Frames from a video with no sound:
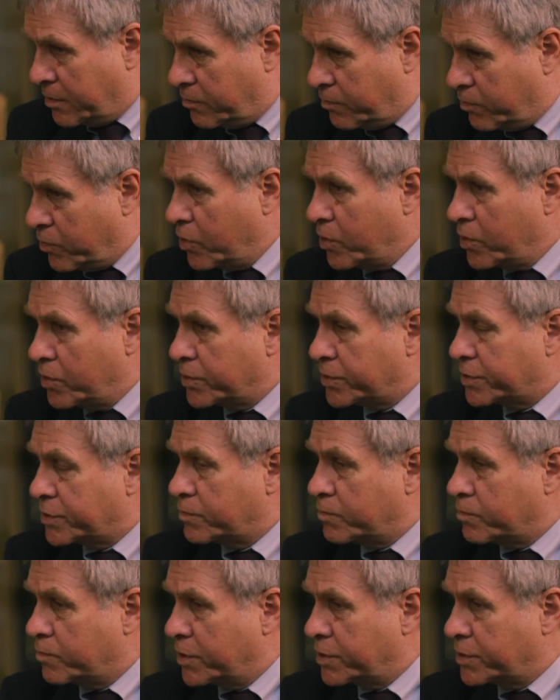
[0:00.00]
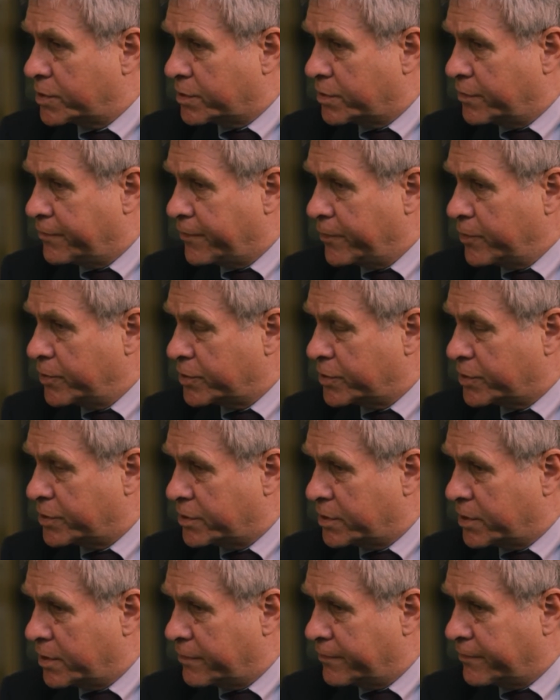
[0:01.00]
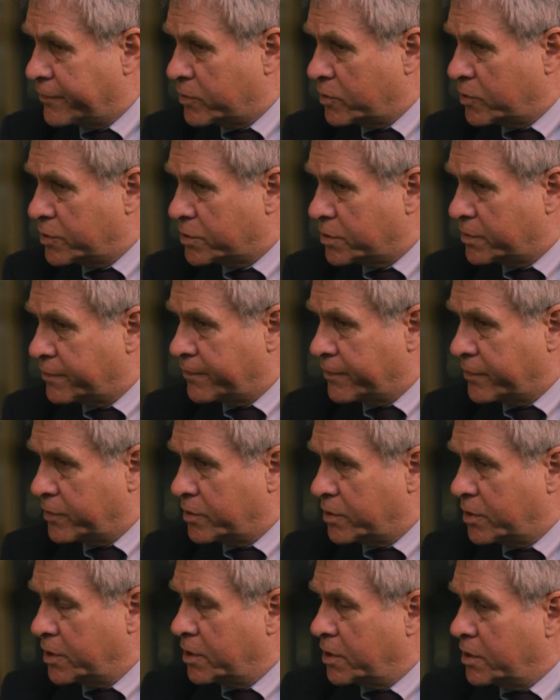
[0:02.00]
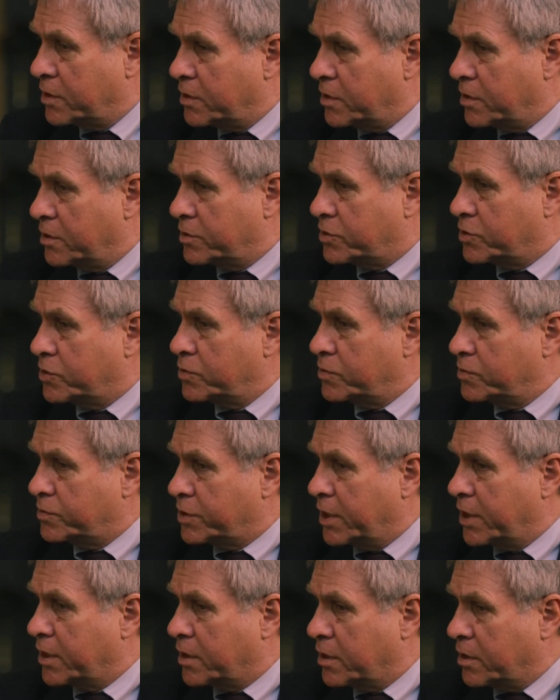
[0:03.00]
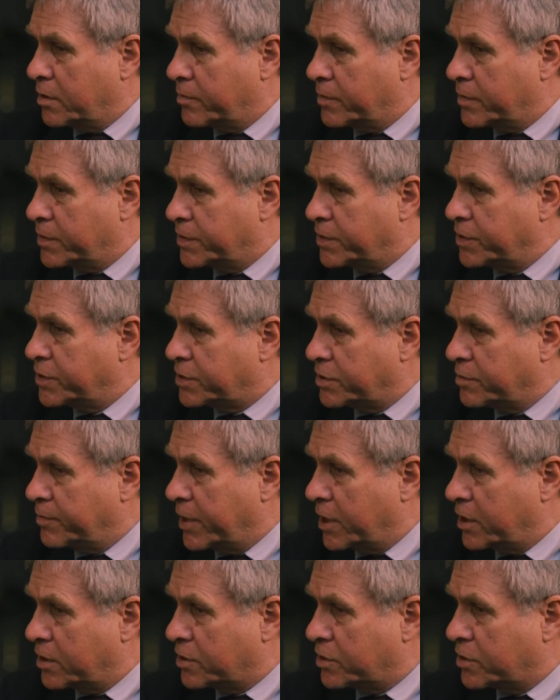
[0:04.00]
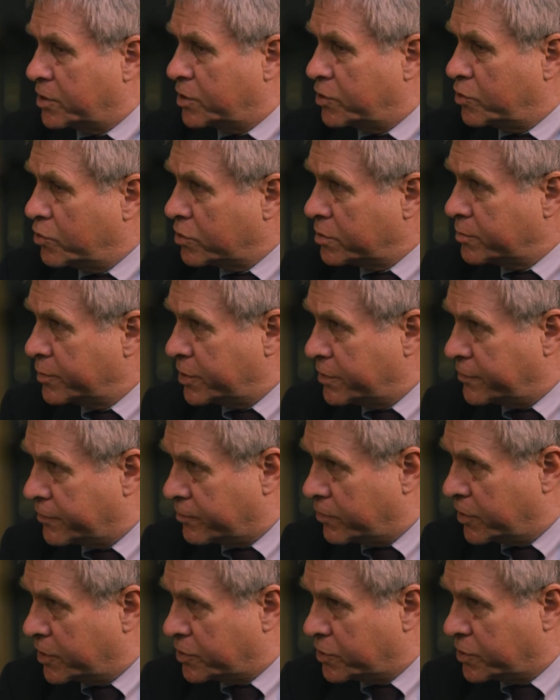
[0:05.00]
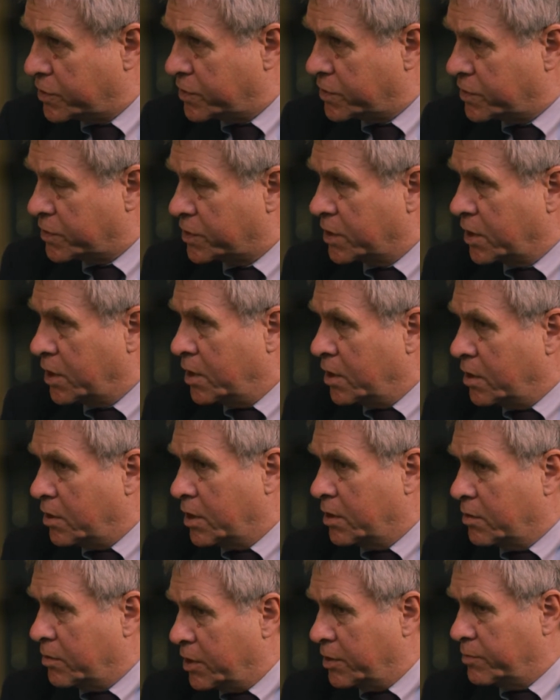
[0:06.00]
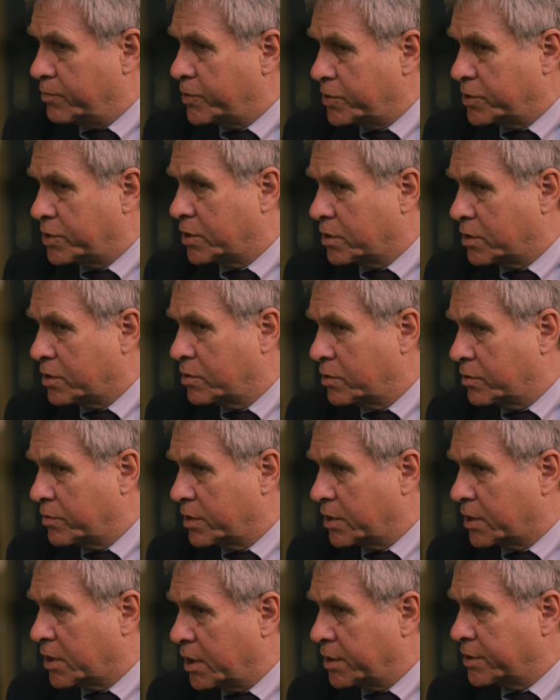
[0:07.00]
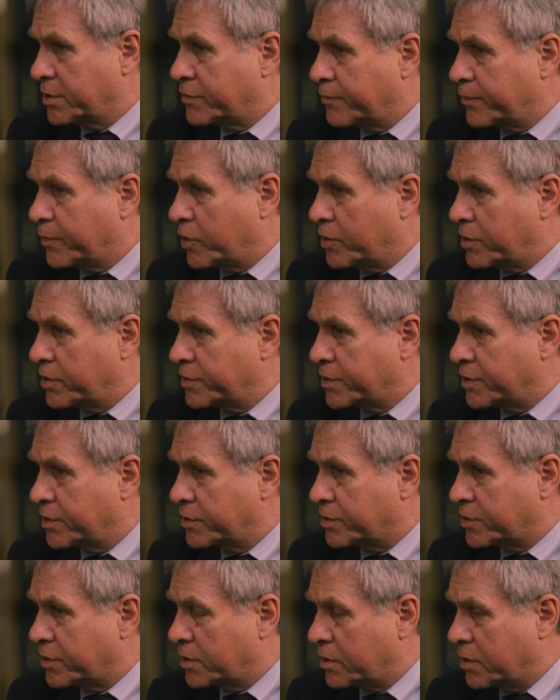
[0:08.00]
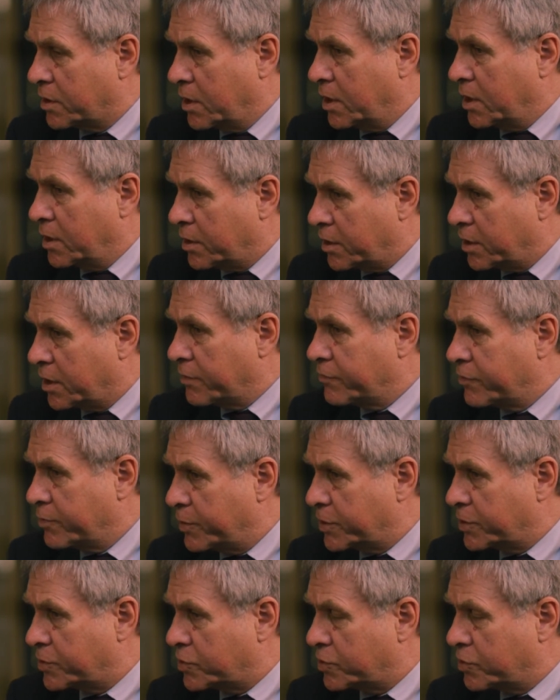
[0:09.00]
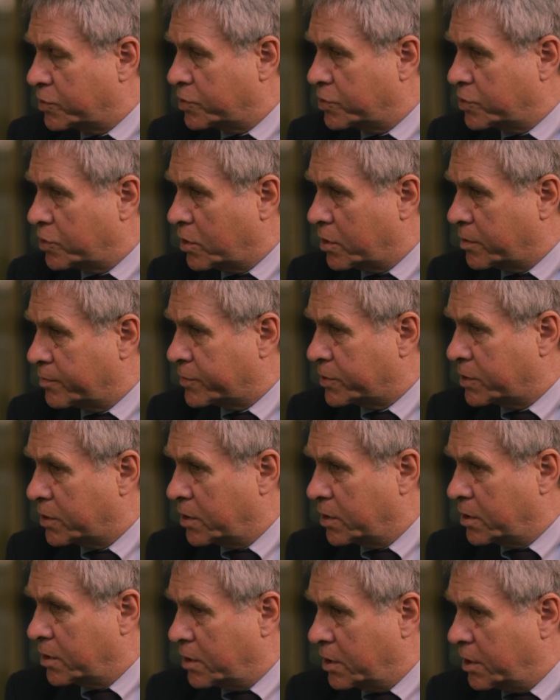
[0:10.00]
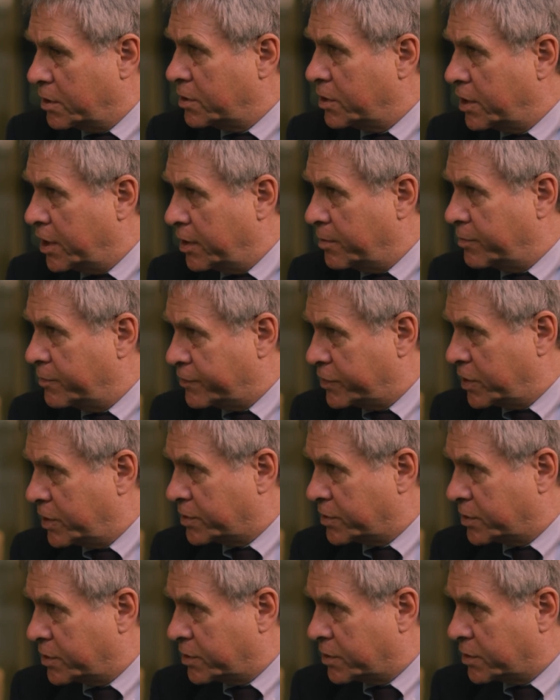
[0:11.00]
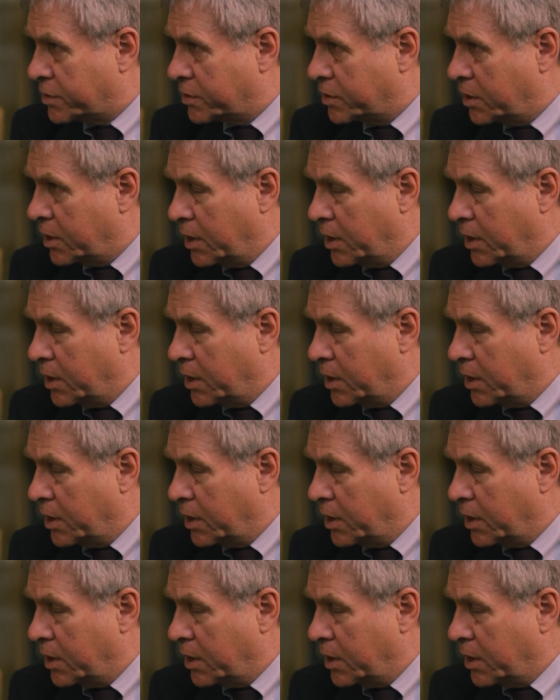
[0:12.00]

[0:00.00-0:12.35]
Rawls was the first philosopher to take up systematically normative questions, in particular the kinds of policies that governments should adopt in the name of justice.